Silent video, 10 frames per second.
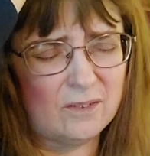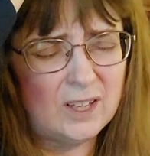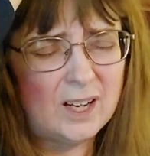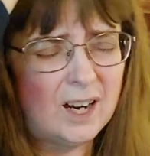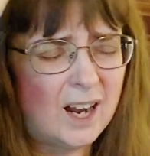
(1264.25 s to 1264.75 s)
of
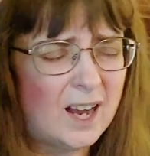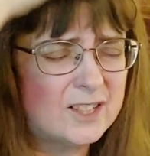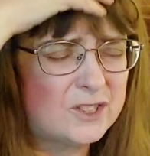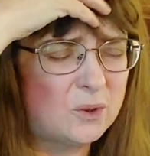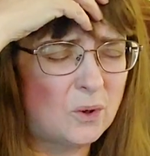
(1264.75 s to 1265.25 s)

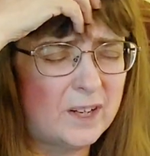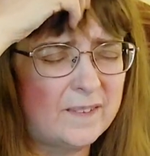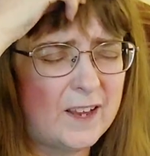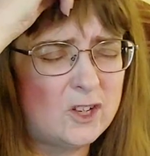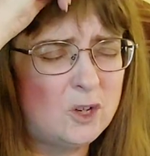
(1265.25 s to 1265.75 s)
us, Lord,
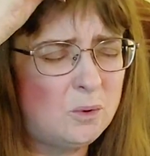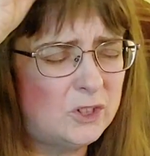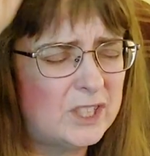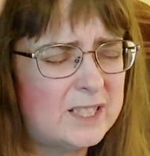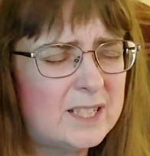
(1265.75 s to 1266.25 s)
and that you will
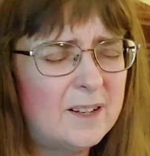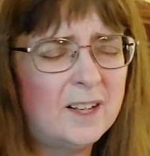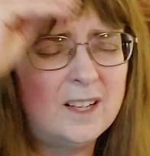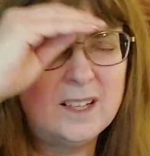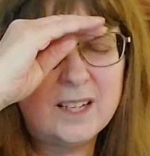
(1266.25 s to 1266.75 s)
just
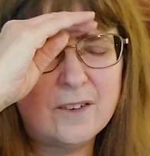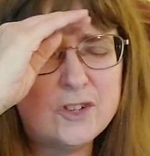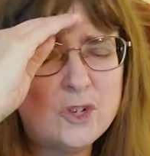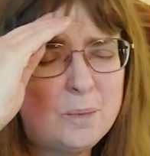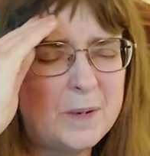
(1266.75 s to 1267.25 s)
give
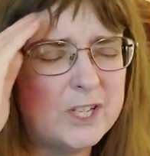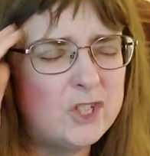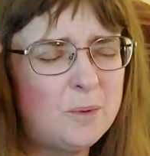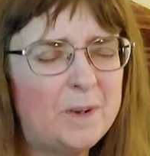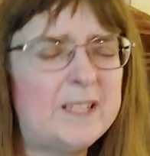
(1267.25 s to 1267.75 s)
us your peace,
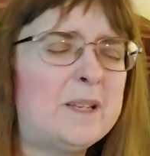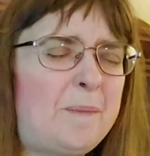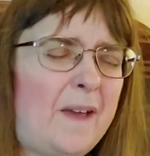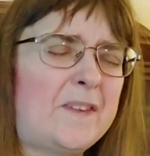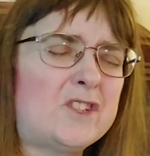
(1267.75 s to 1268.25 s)
your peace that
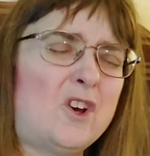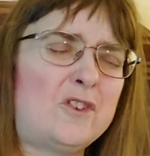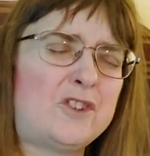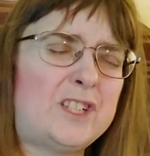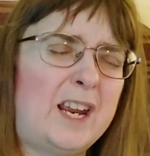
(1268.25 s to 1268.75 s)
passeth all
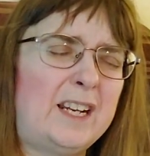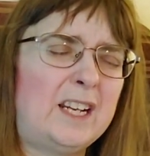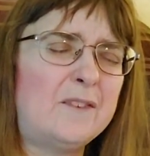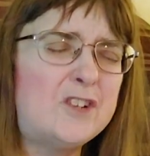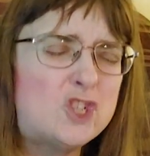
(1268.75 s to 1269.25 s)
understanding.
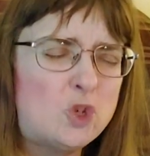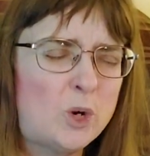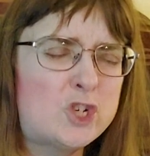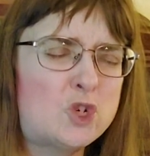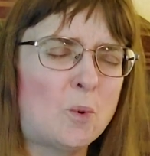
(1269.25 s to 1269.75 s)
Give us
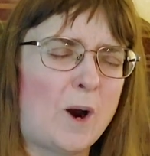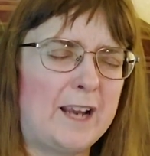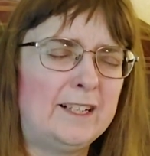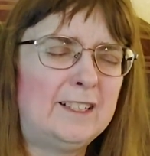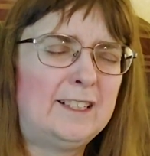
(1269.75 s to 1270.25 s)
your
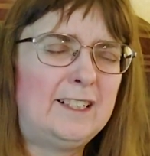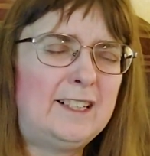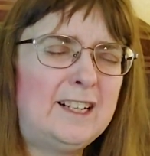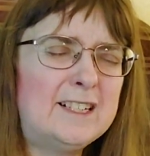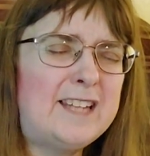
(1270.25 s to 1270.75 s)
joy.
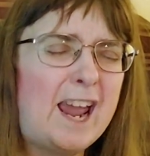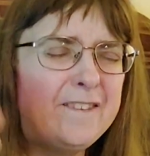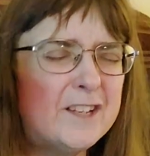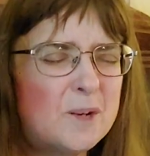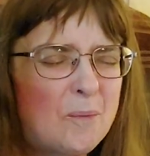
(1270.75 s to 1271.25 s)

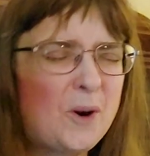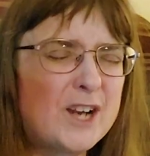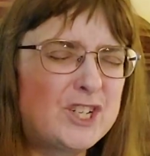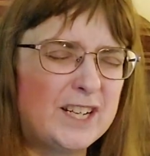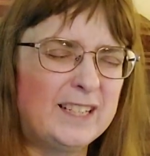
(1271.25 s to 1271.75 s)
Take the
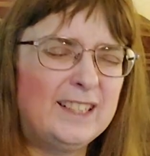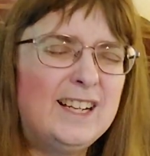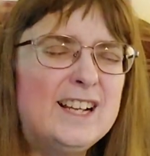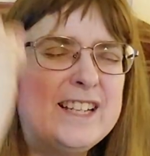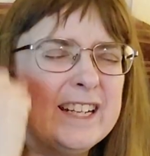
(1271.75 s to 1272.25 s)
depression.
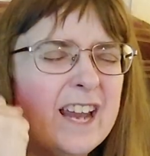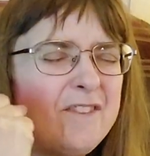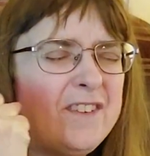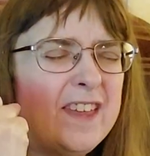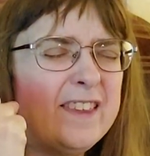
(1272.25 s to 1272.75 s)
Take
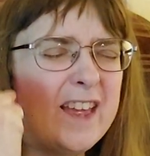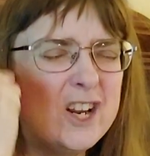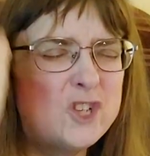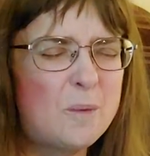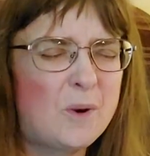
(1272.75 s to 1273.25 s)
everything that
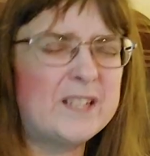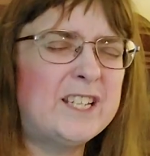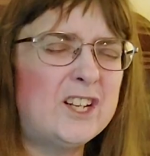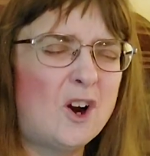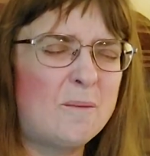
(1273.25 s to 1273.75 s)
is
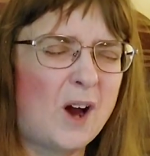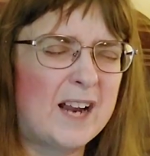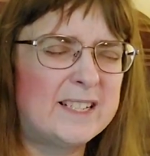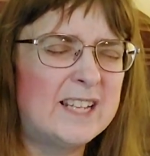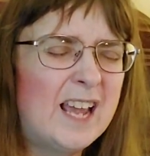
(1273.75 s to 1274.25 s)
oppressing our
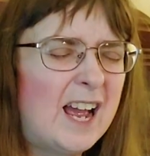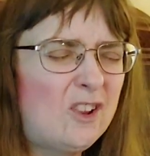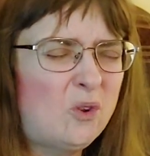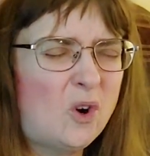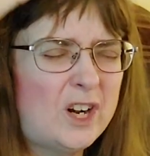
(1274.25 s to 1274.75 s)
minds.
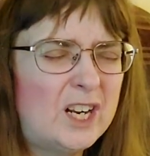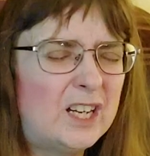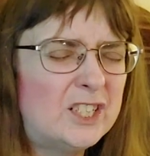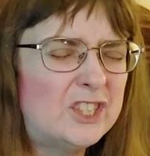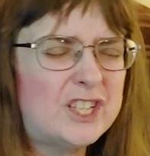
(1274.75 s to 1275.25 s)
Lord,
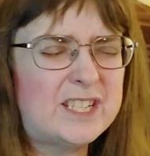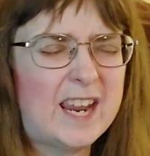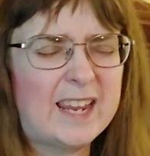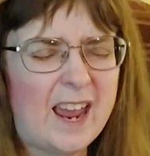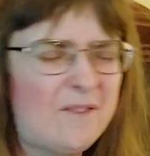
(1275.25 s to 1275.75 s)
just
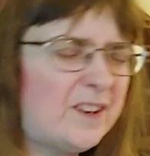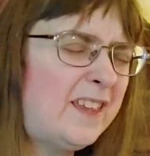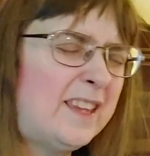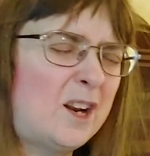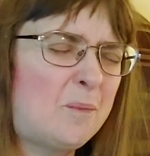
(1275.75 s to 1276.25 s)
take
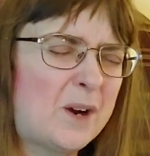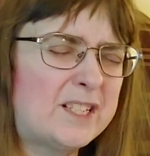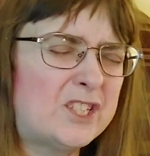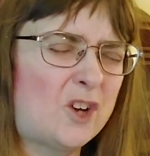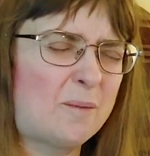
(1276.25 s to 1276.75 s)
everything that
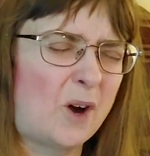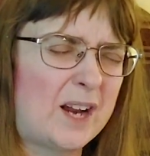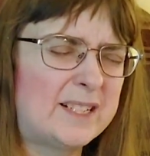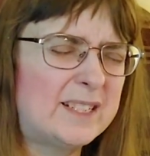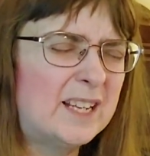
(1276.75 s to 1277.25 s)
oppresses our
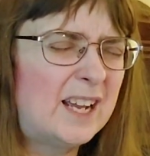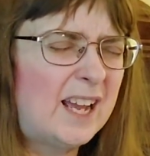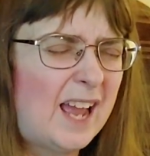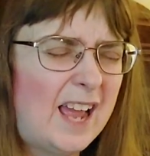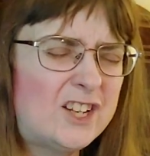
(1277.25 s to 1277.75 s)
minds
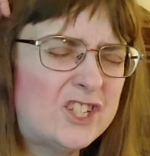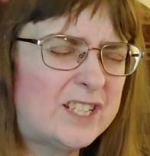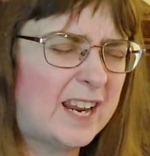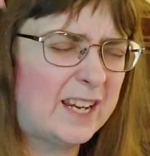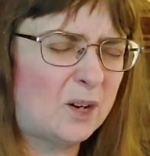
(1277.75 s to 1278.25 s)
and
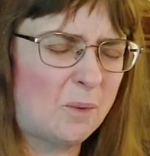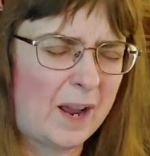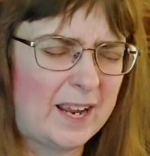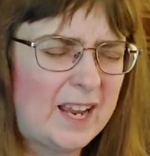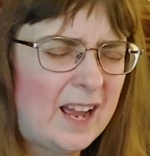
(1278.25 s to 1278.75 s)
just take it
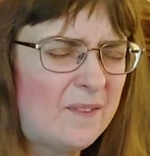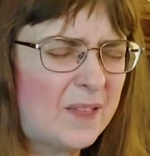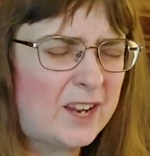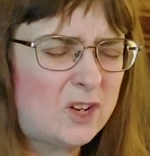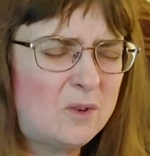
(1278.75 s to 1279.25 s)
away.
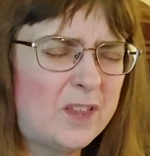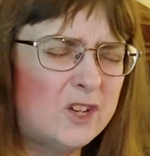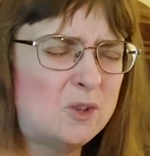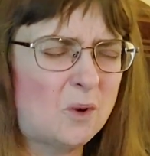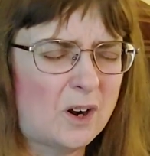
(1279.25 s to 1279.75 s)
Thank you
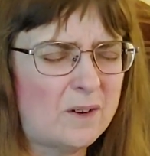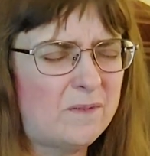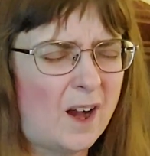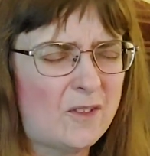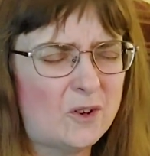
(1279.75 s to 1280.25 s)
that you are a
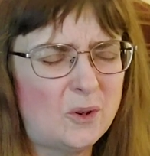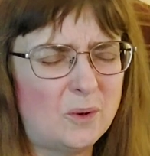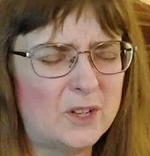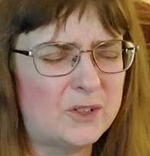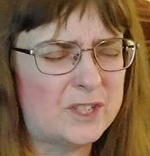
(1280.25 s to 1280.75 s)
Father
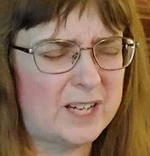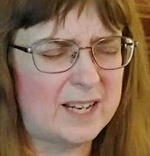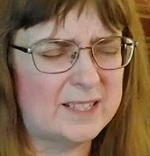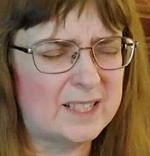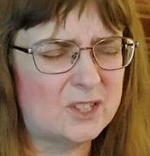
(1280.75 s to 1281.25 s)
who
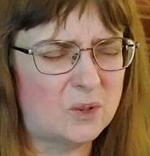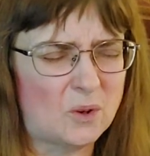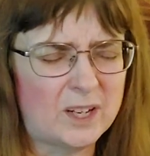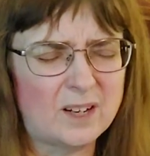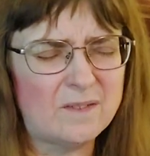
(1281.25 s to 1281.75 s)
understands us,
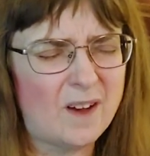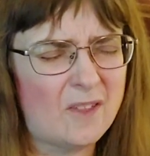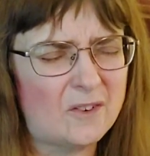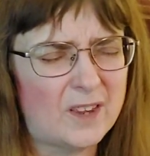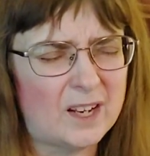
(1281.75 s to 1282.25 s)
Lord, and a
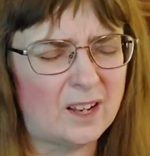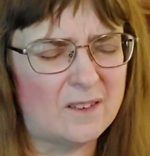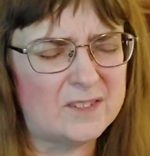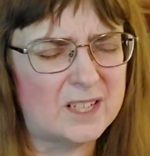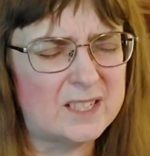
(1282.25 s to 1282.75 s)
Father that
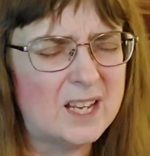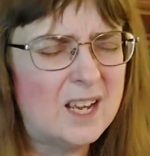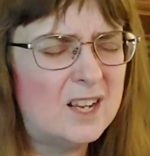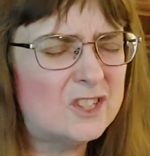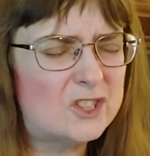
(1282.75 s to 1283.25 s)
loves us
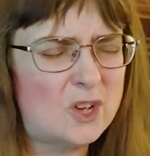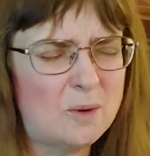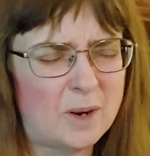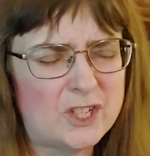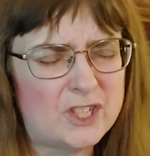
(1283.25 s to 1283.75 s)
so
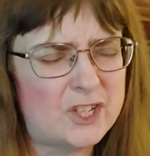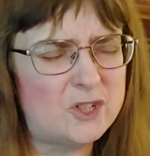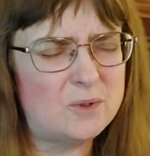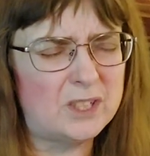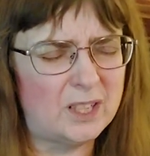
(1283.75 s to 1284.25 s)
much
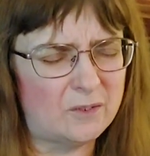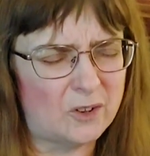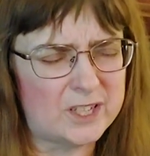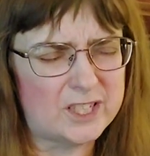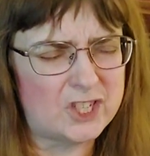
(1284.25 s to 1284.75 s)
that you
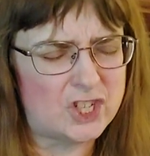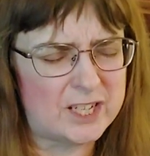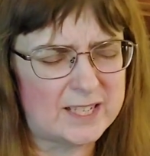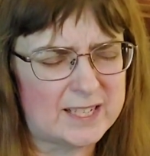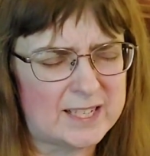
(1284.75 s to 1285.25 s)
deliver us in
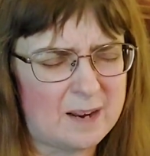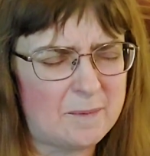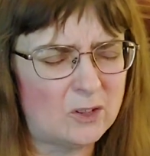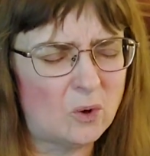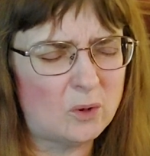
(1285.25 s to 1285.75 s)
Jesus' name.
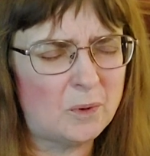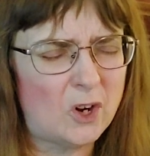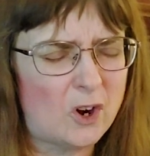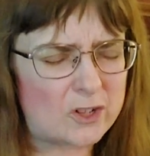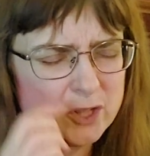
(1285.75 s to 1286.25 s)
And Lord, we
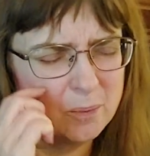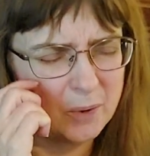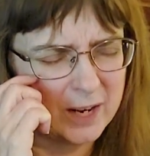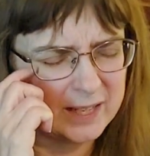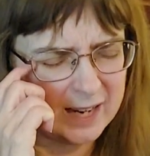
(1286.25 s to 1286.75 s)
are also
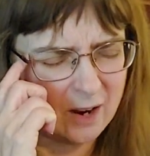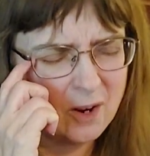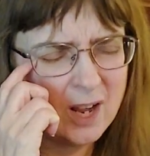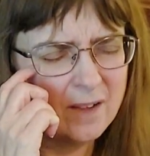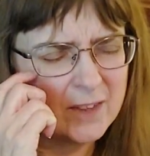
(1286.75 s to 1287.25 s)
praying now
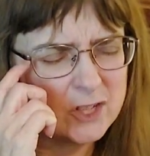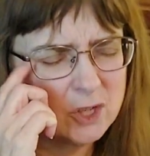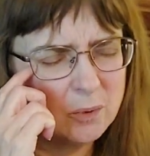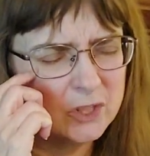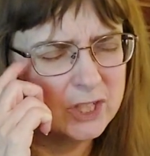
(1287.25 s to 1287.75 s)
that
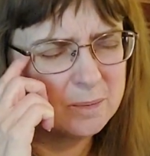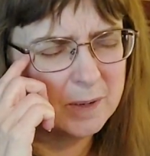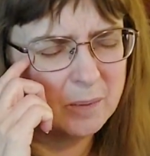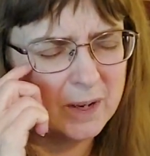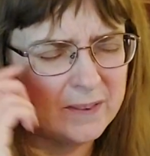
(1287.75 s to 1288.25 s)
you will just
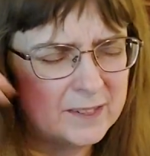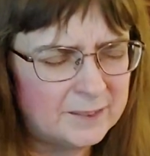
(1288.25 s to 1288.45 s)
be with